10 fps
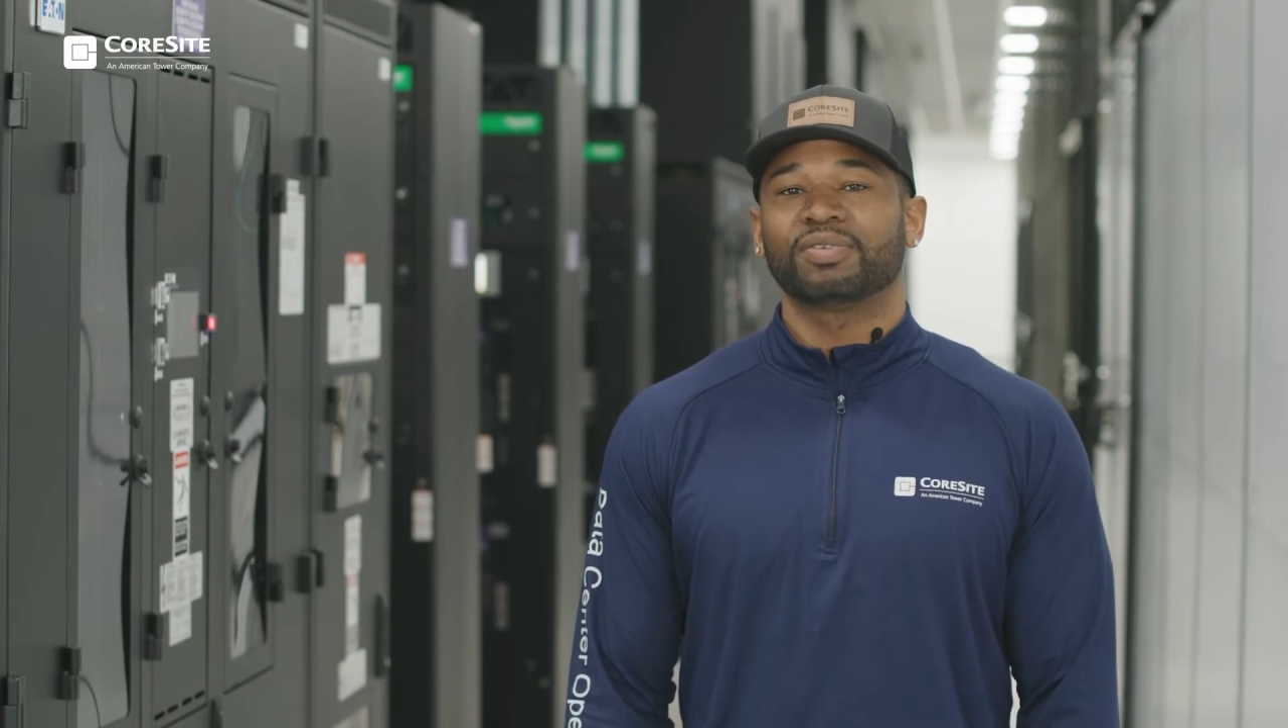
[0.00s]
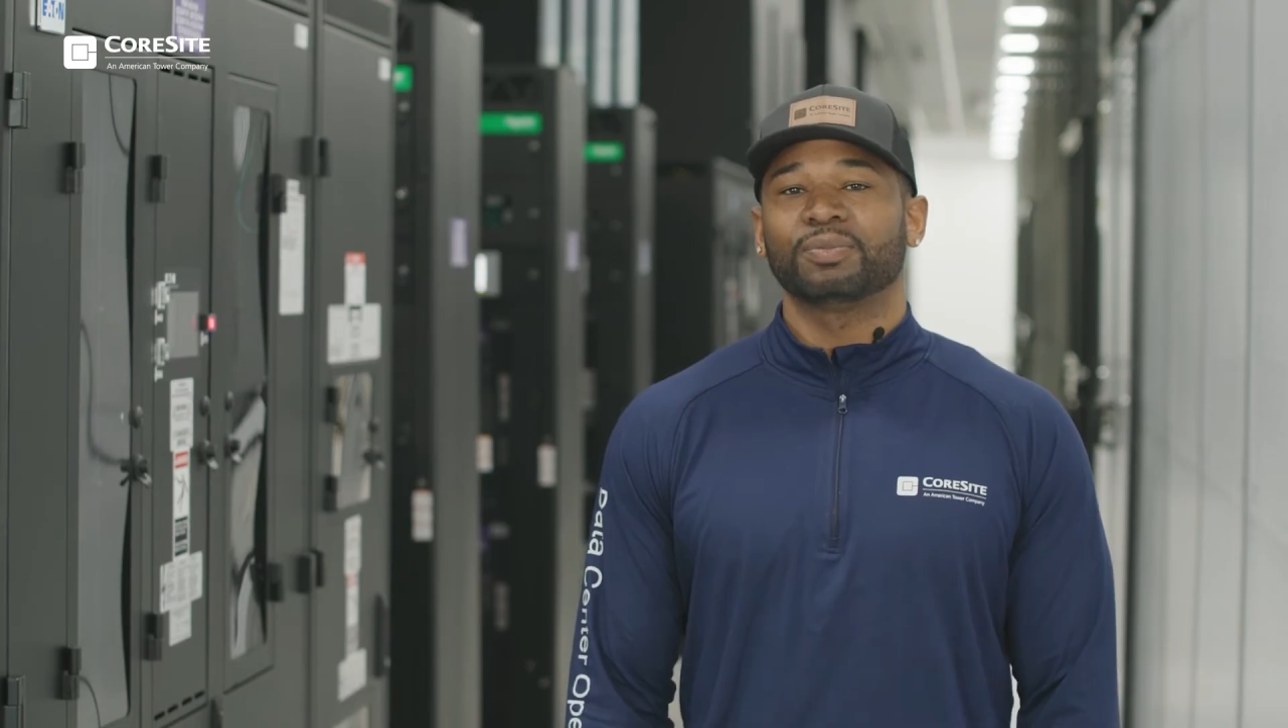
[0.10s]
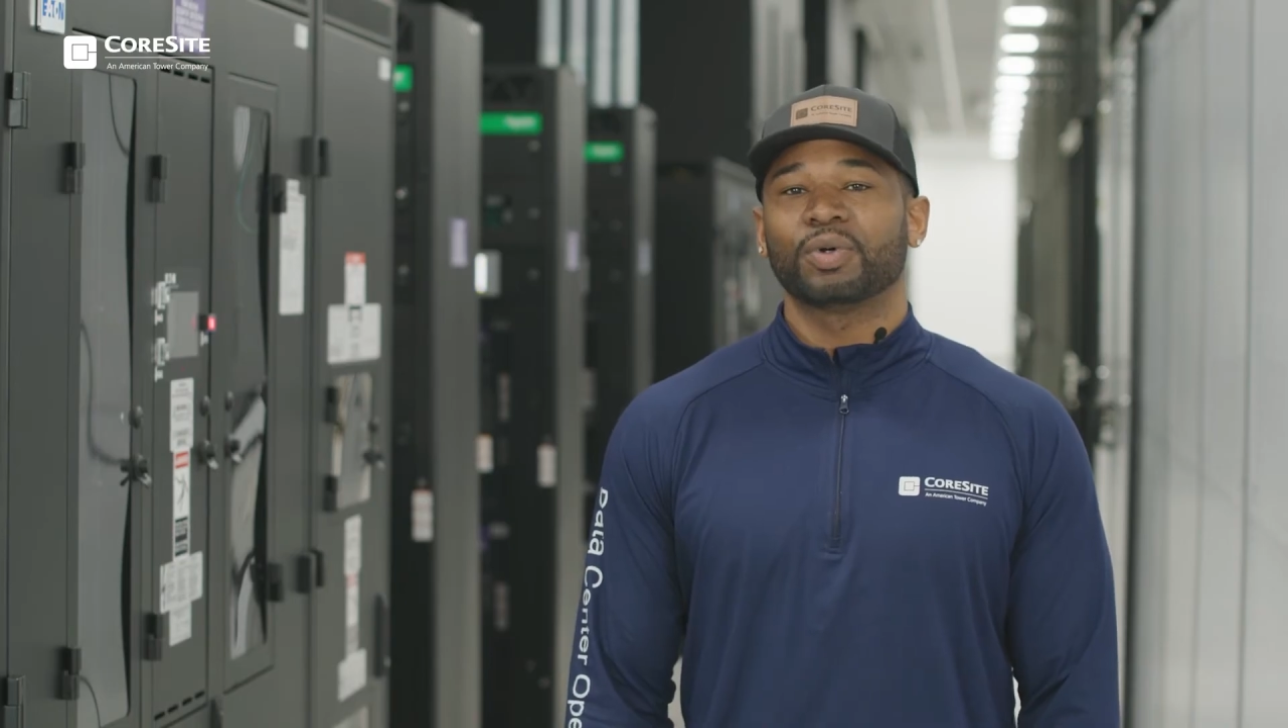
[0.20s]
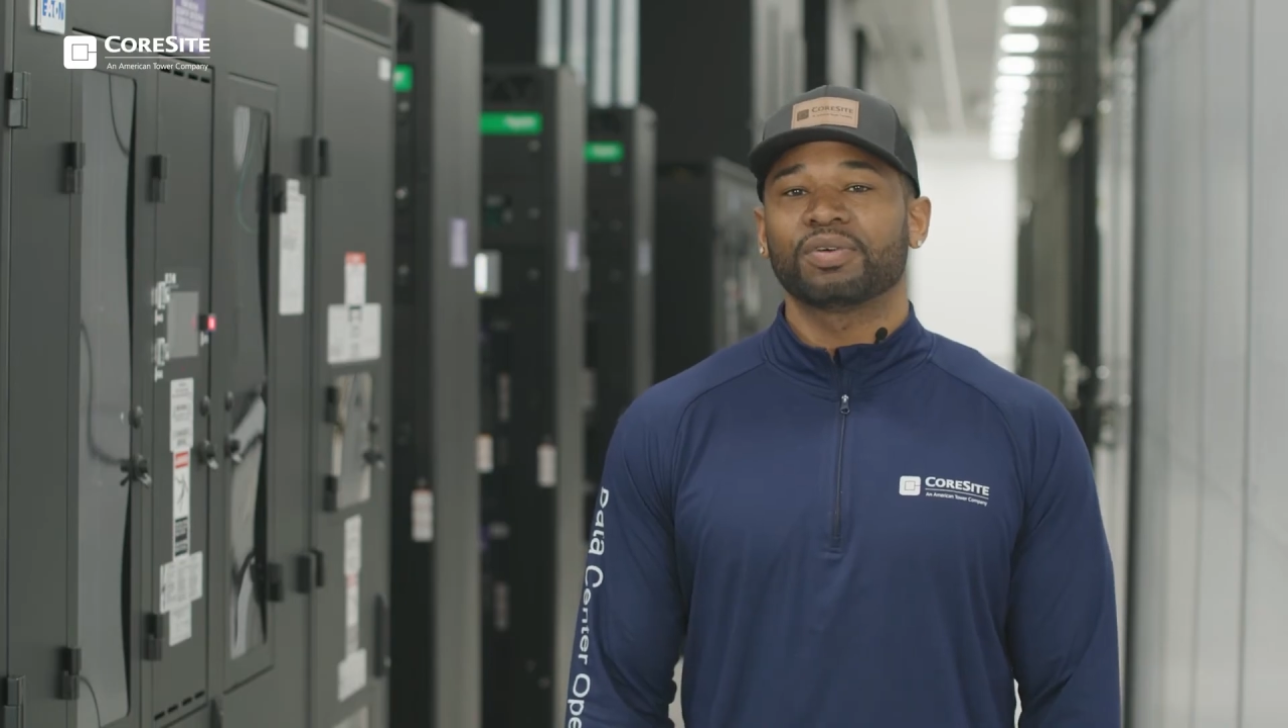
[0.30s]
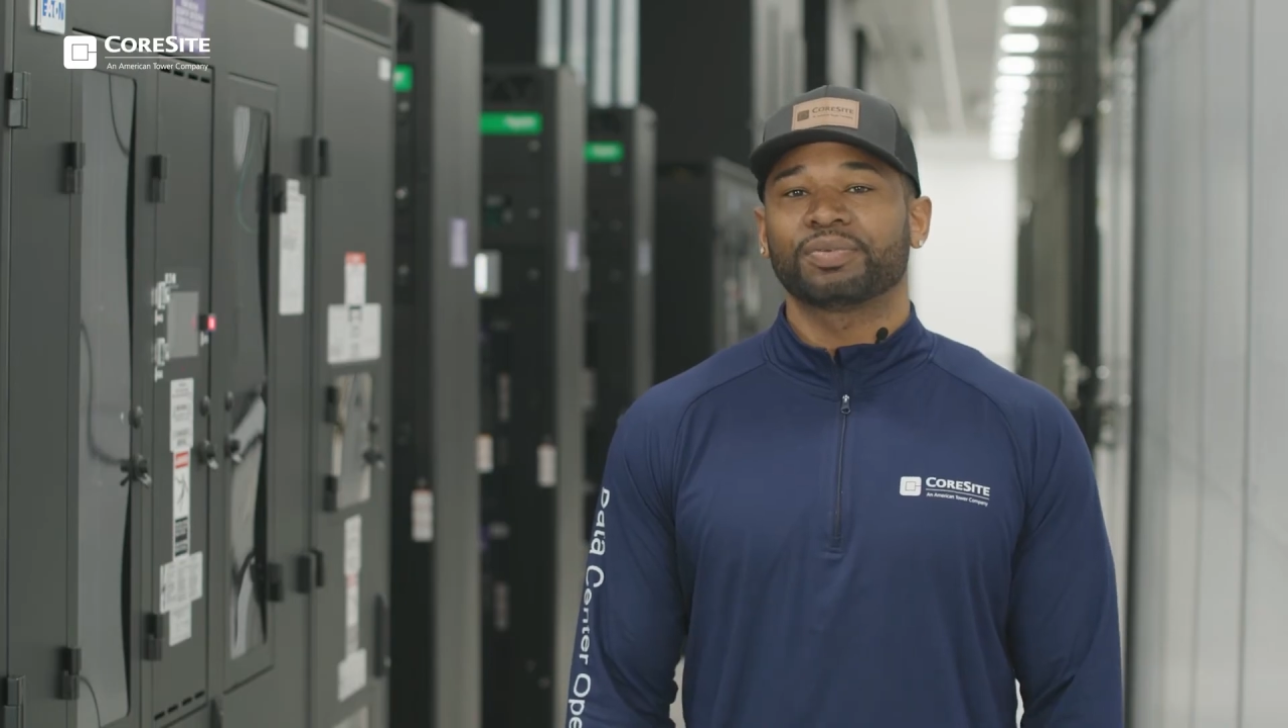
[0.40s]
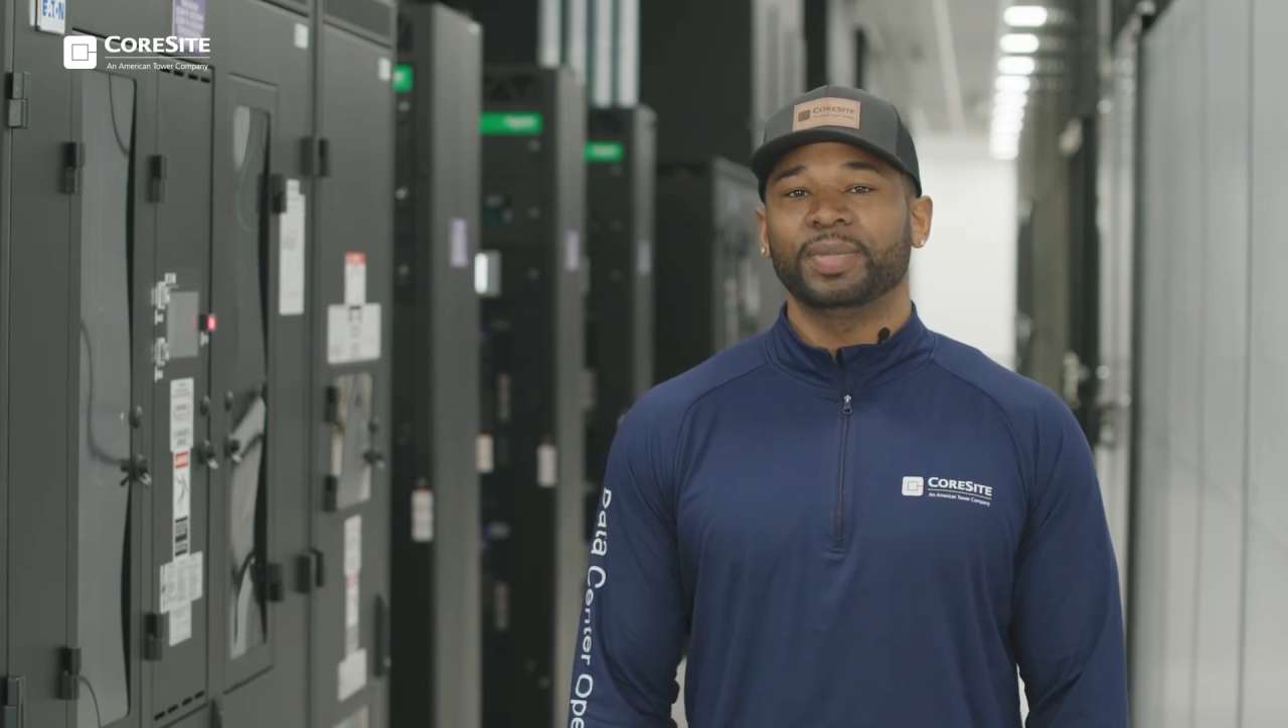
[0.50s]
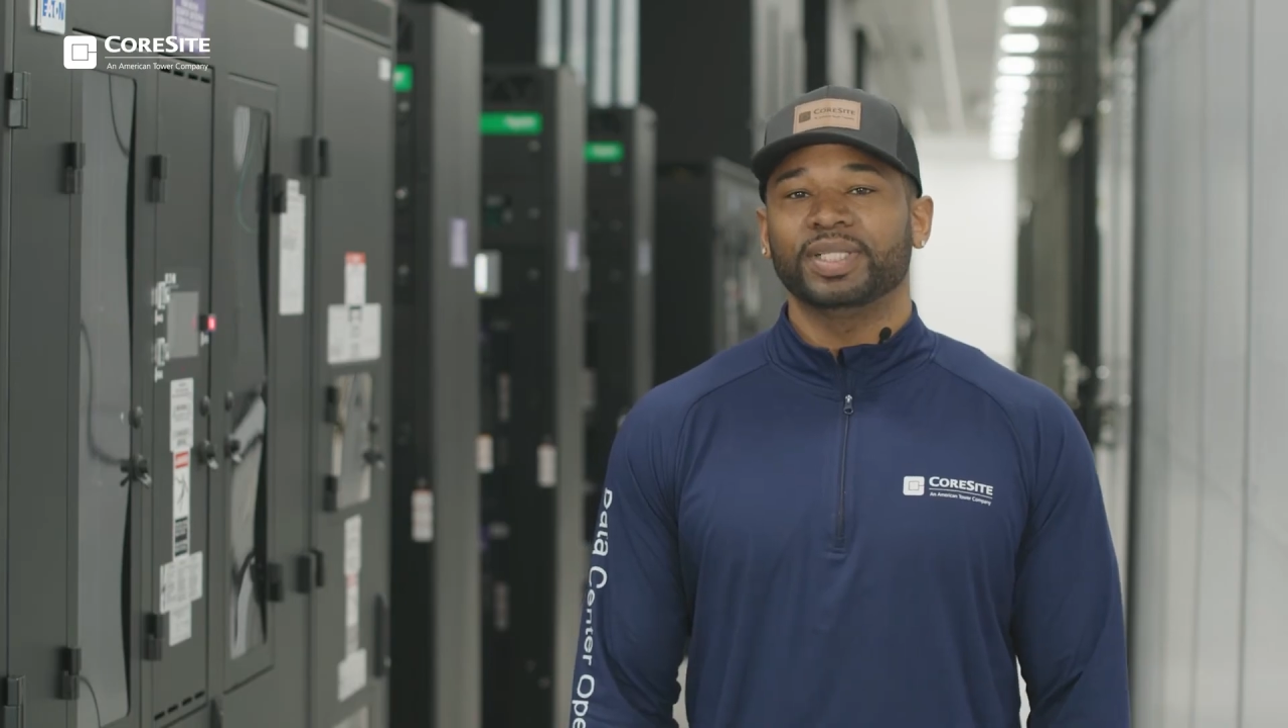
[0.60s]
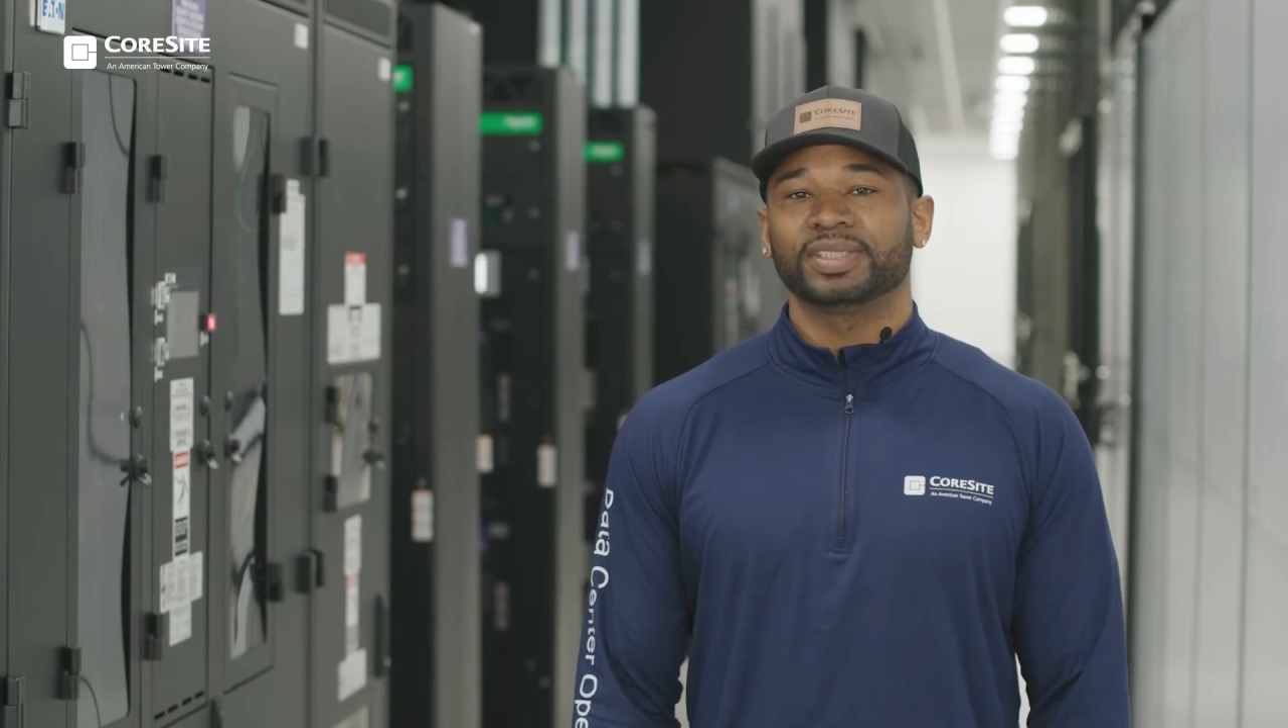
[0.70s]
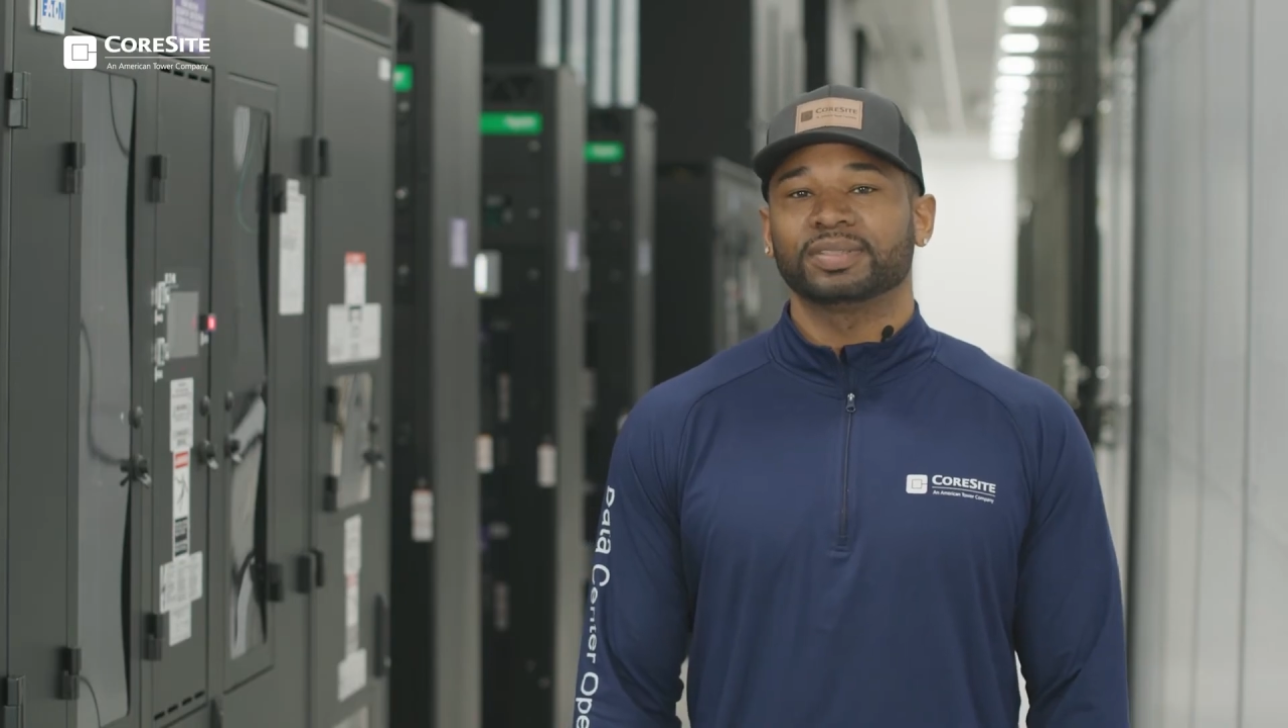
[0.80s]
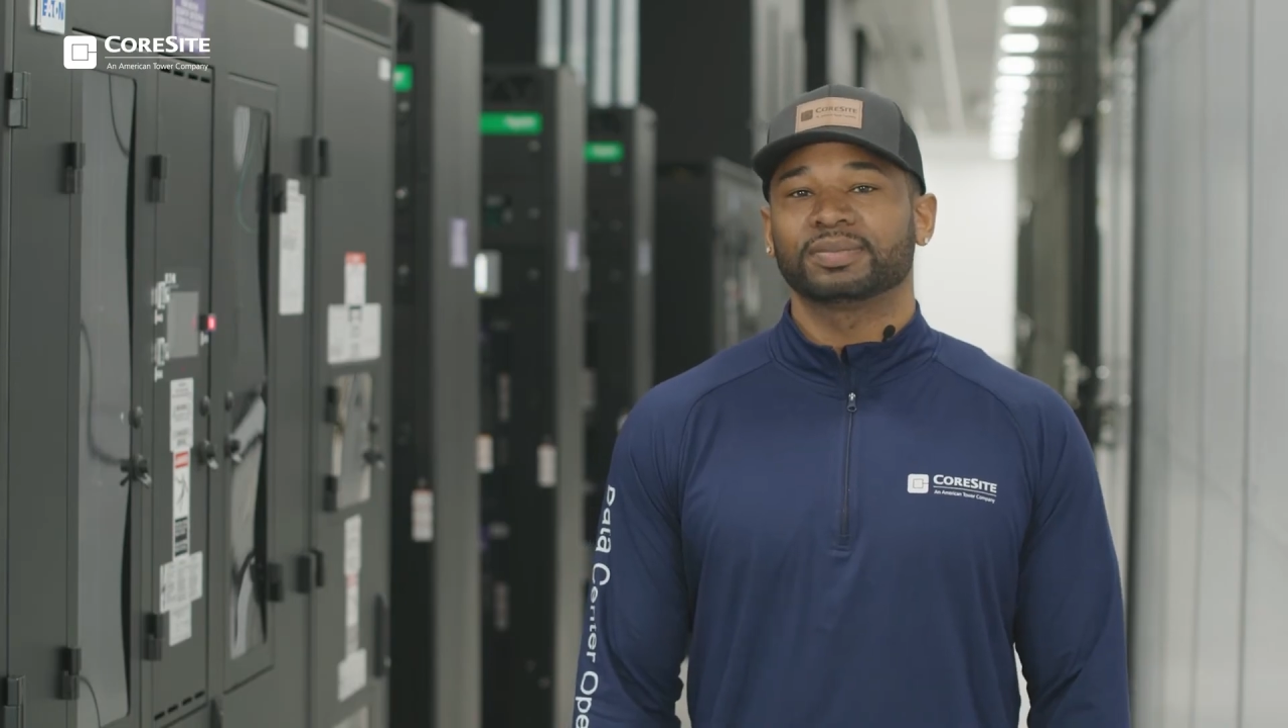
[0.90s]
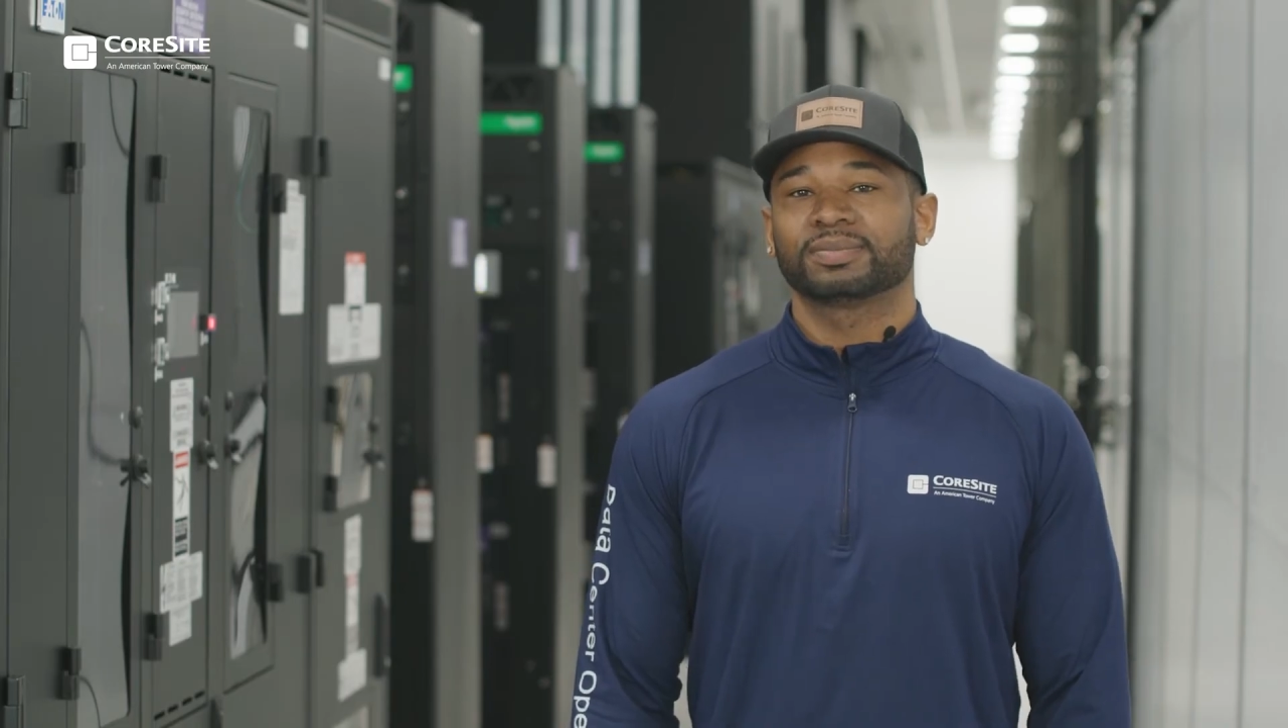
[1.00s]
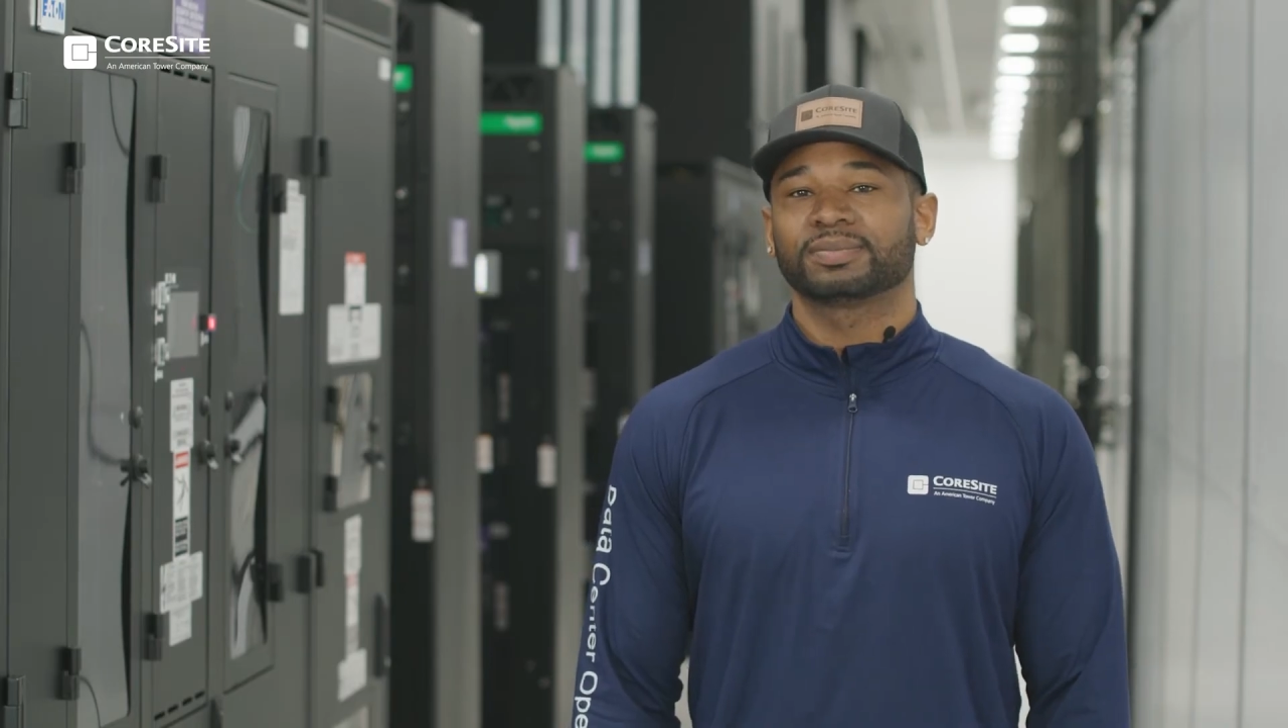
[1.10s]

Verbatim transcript: for more information.